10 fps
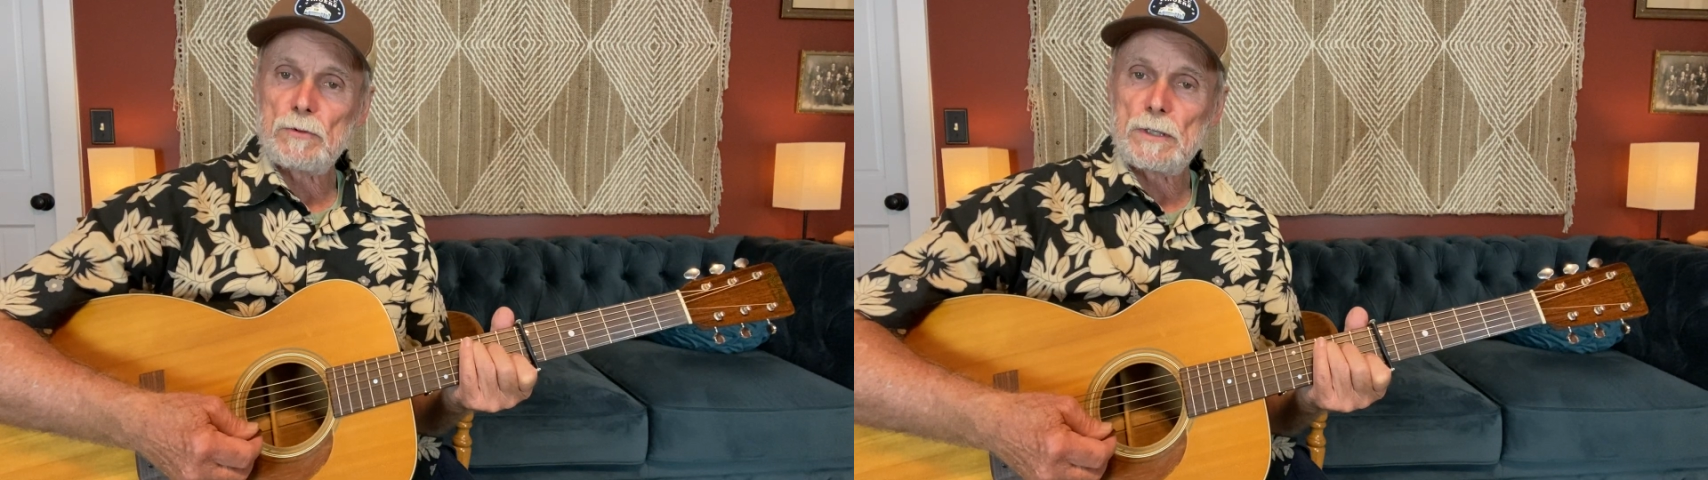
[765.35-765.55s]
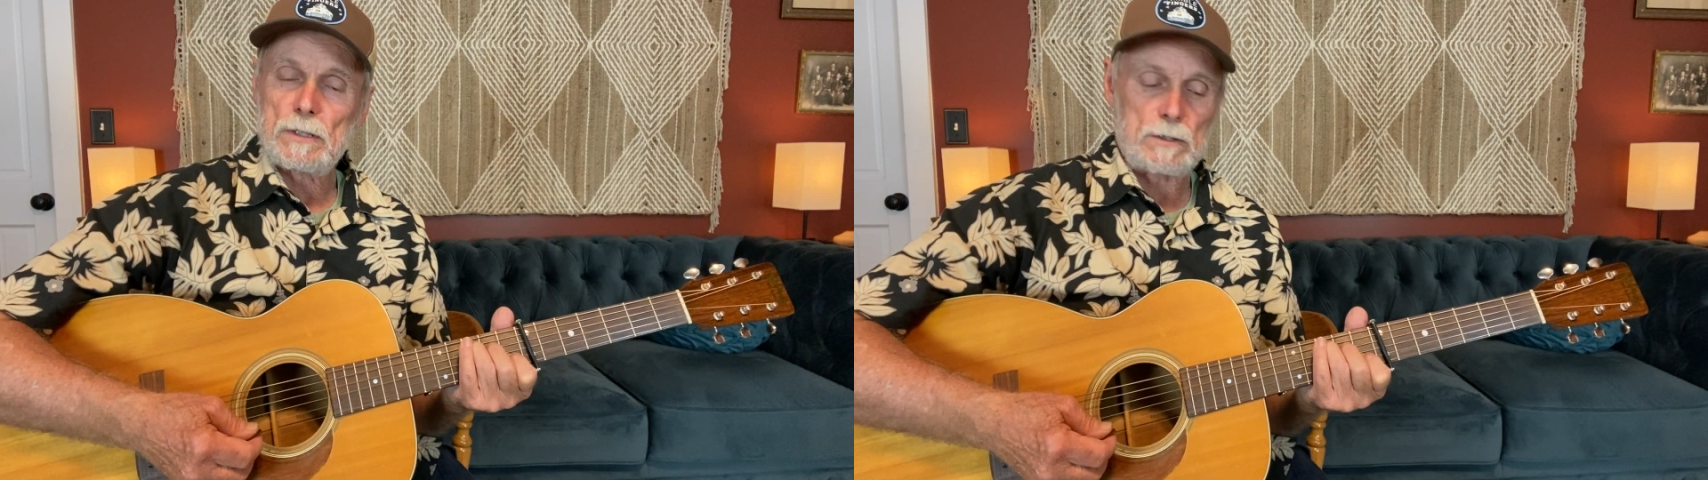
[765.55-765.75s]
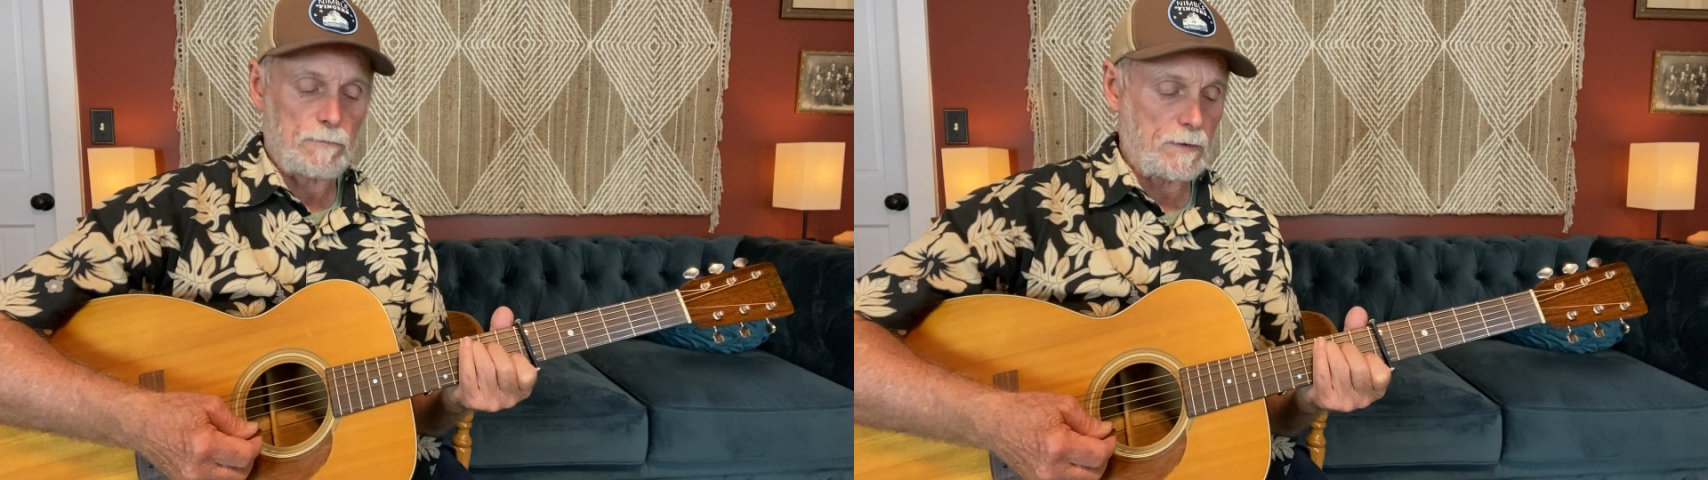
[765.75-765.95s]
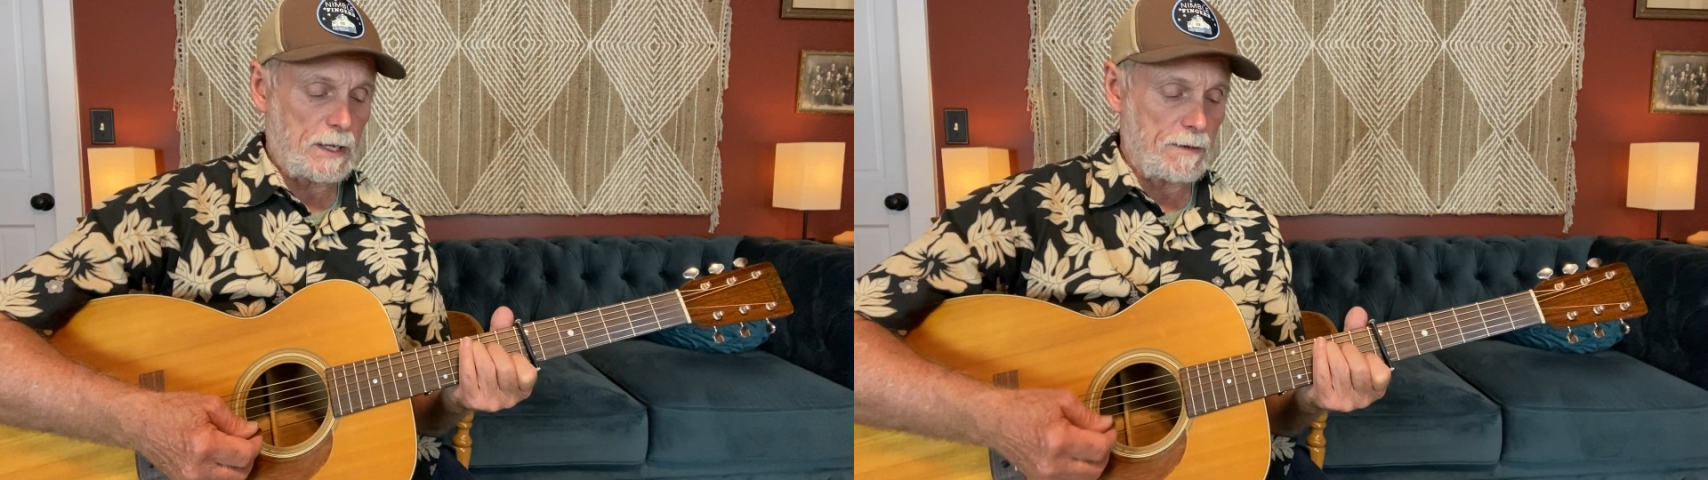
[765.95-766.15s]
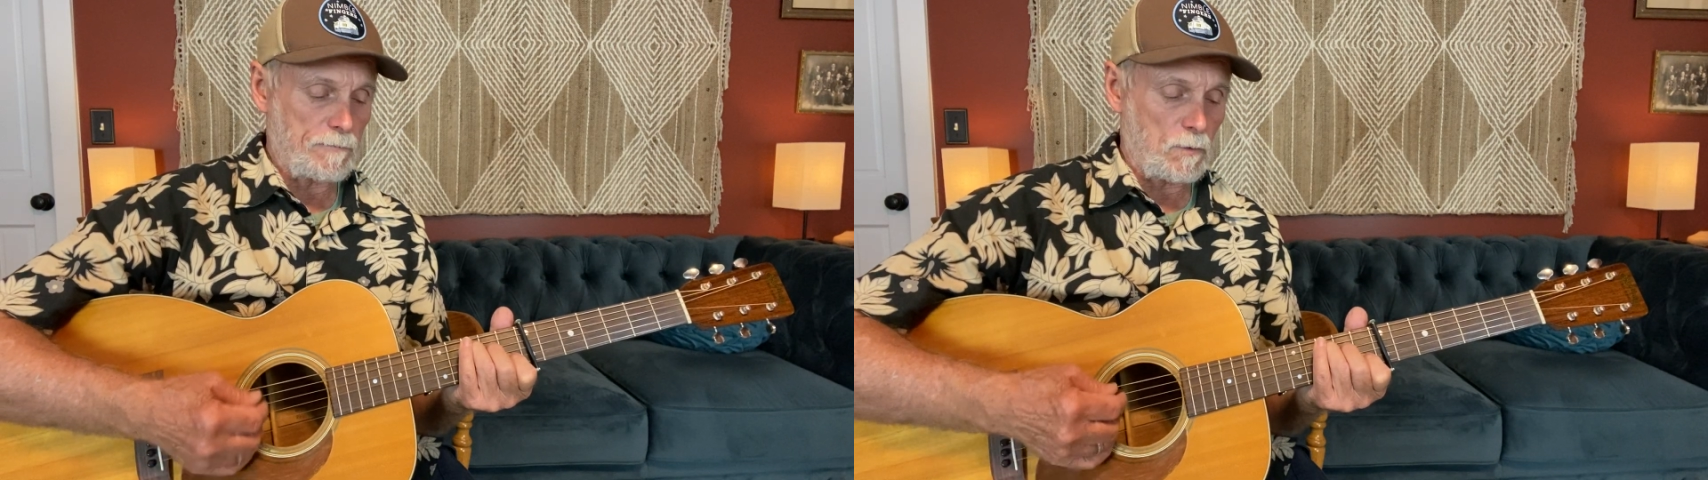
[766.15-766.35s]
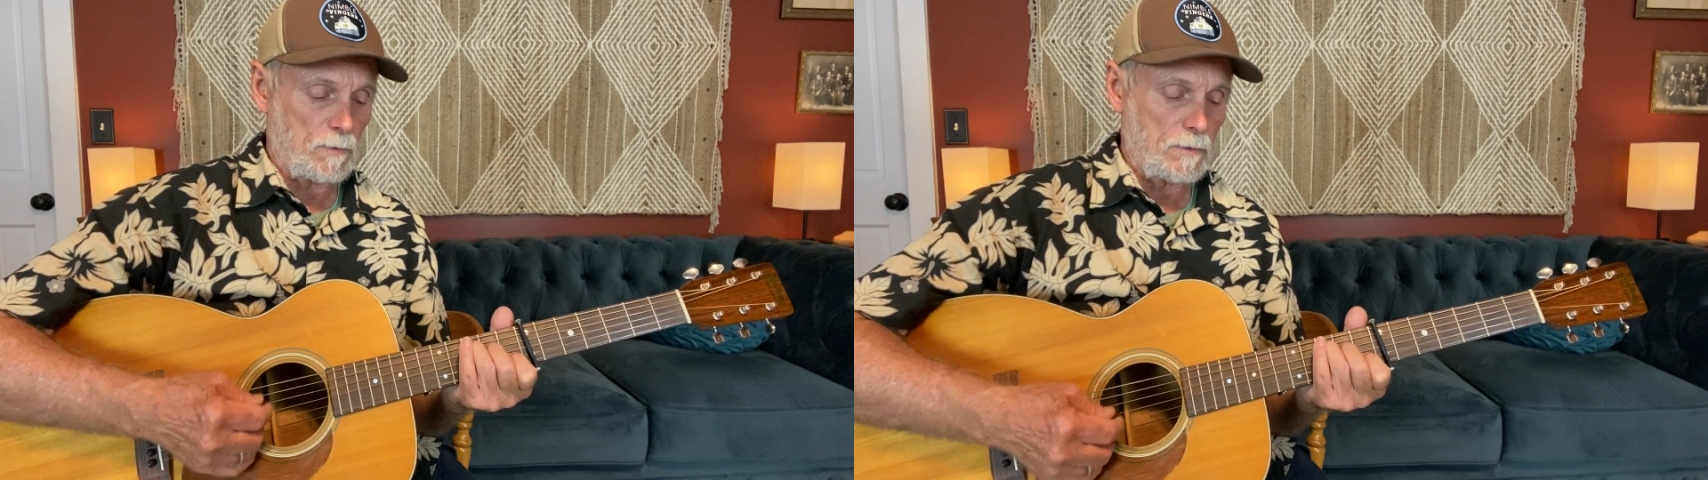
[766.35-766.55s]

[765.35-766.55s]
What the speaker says: 3 and 5, 4.